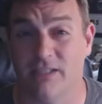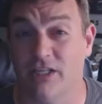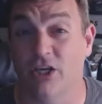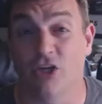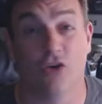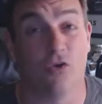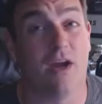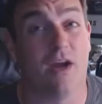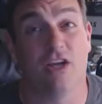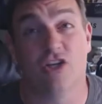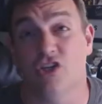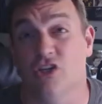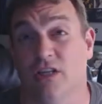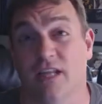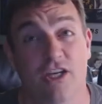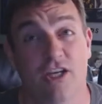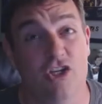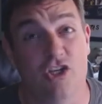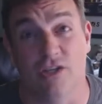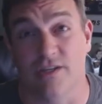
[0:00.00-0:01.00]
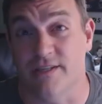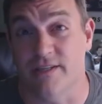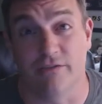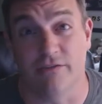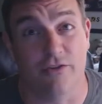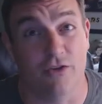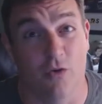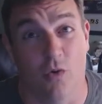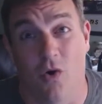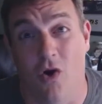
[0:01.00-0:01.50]
Congratulations
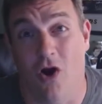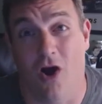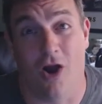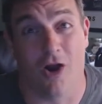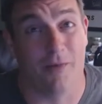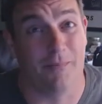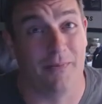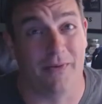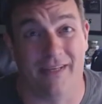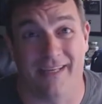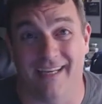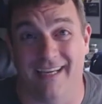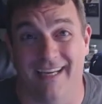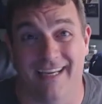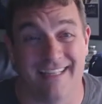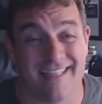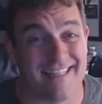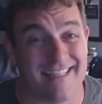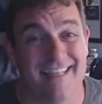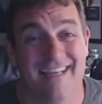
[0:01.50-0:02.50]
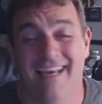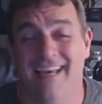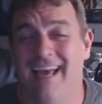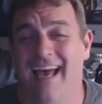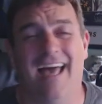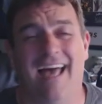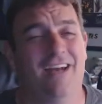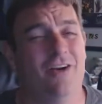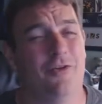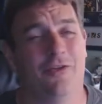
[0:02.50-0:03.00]
if you are, because
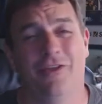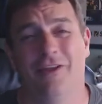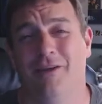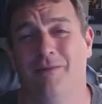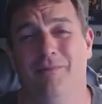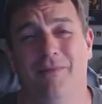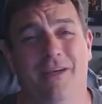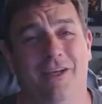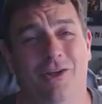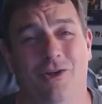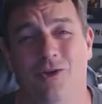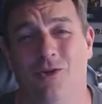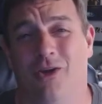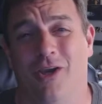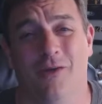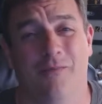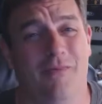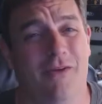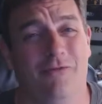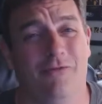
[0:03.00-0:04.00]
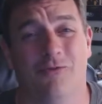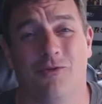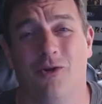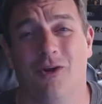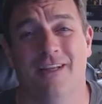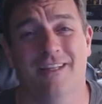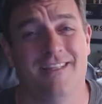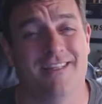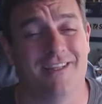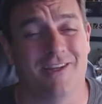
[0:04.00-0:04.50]
I don't think me and you can be
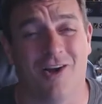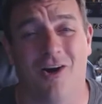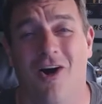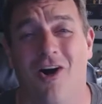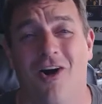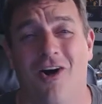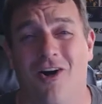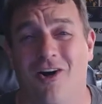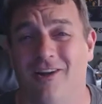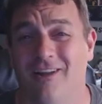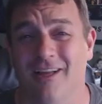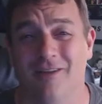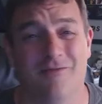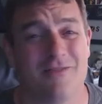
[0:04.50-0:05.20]
friends at all.